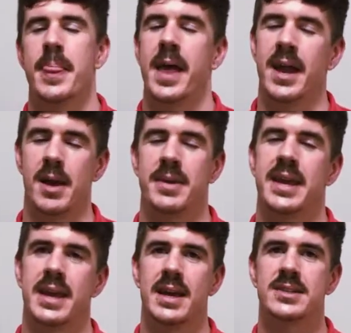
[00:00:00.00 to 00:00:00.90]
and I'm
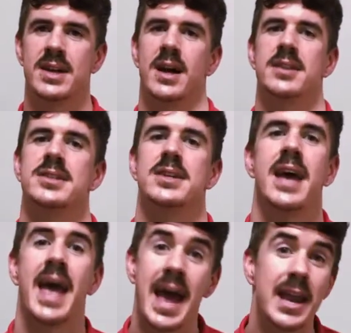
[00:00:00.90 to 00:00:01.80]
here to answer
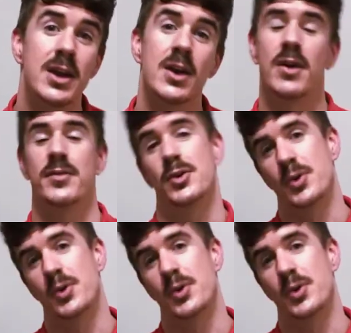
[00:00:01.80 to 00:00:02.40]
any of your